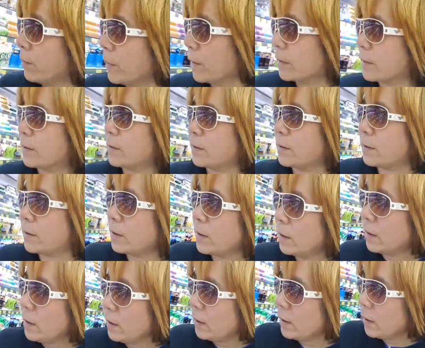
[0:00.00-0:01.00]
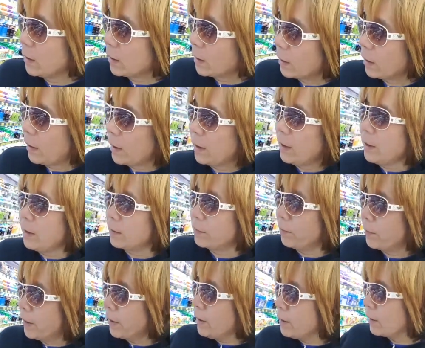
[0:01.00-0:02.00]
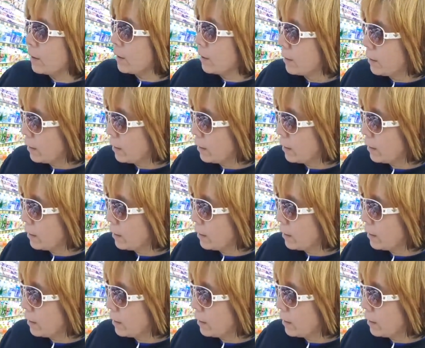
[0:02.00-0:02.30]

but I need milk.